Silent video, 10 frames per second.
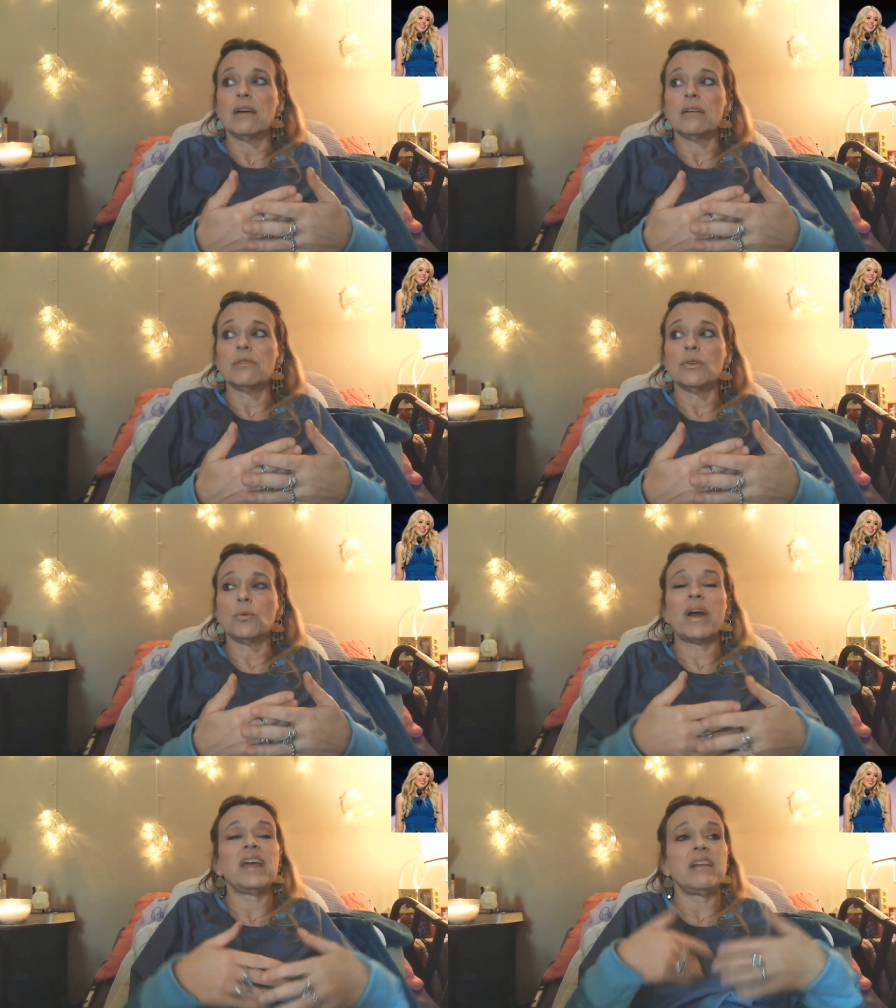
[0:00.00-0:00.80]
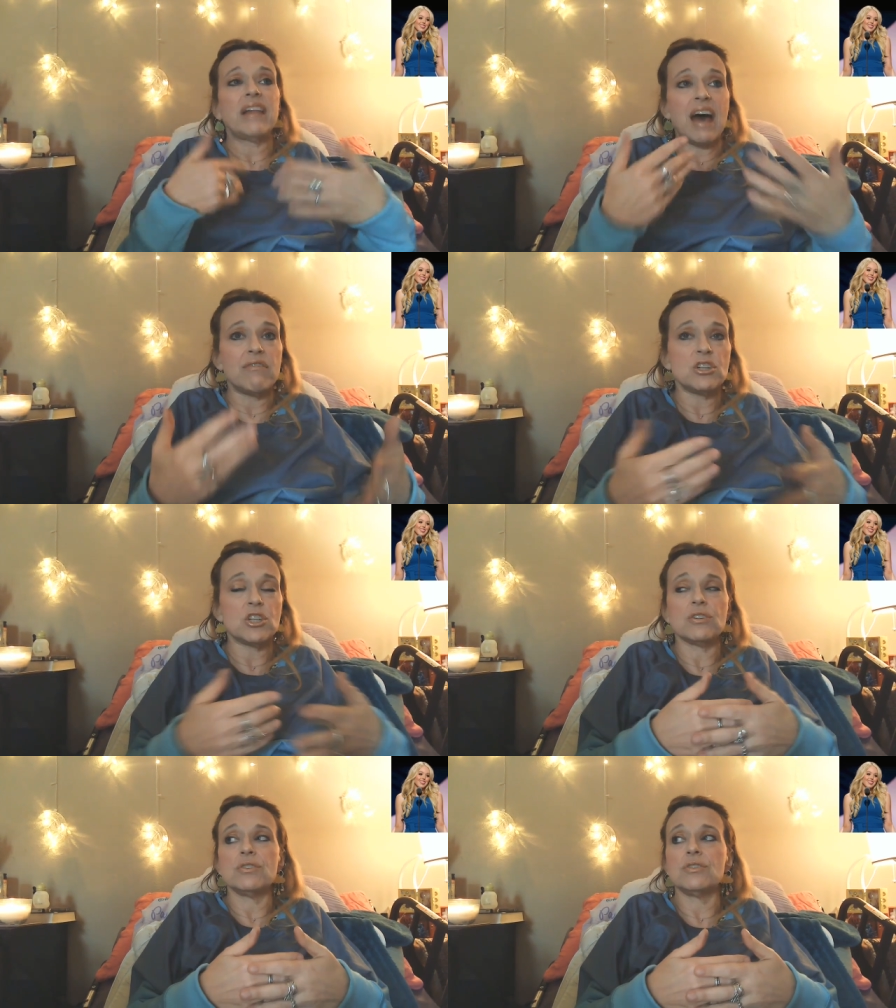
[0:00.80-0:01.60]
the way he
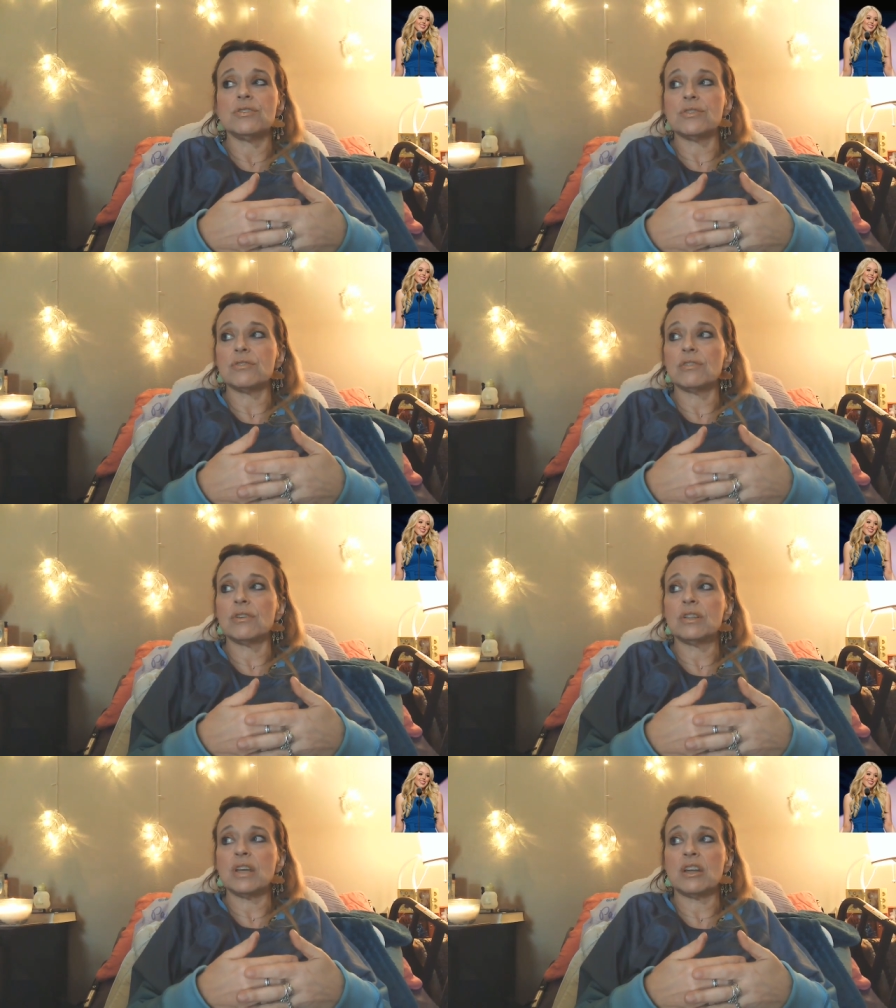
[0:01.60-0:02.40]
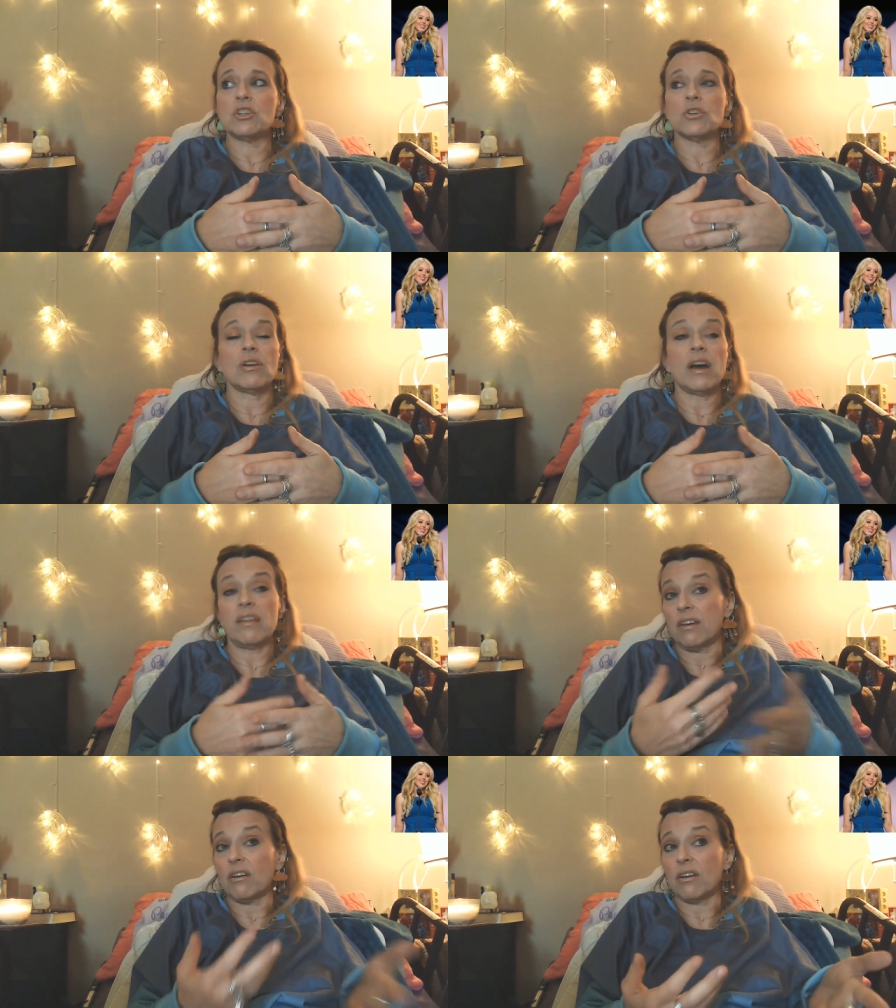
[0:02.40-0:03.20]
lavishes attention, I think,
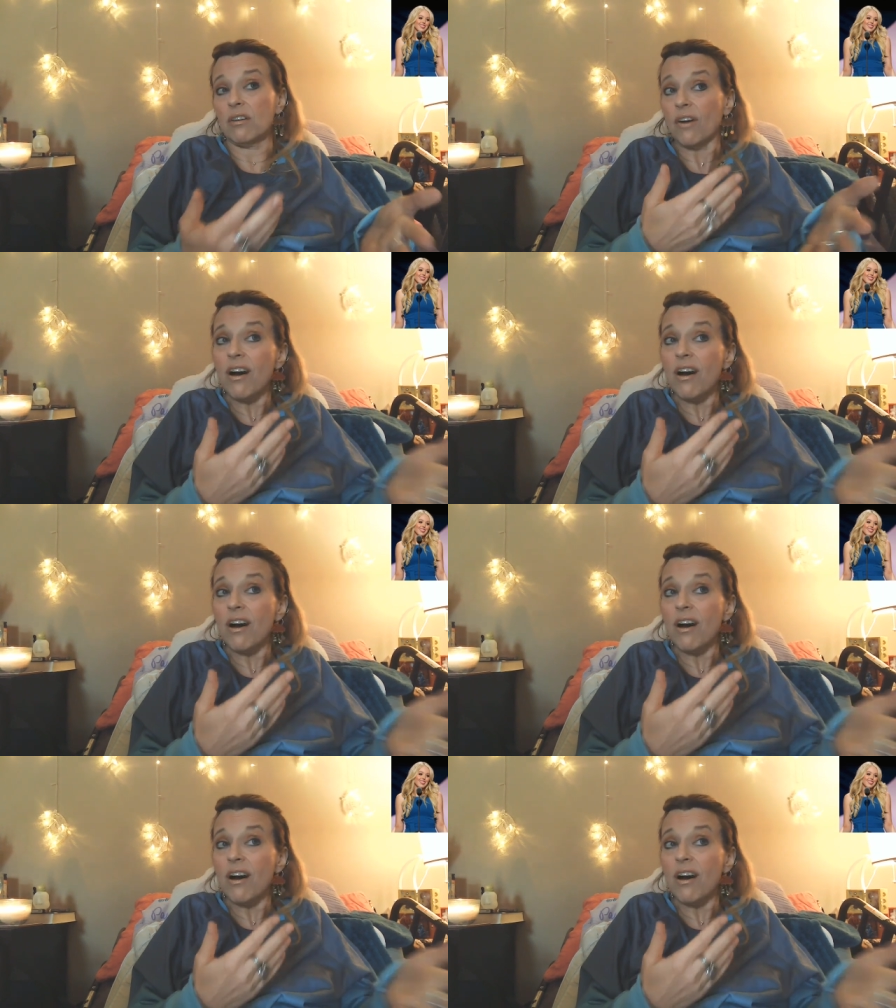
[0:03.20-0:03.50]
on Ivanka.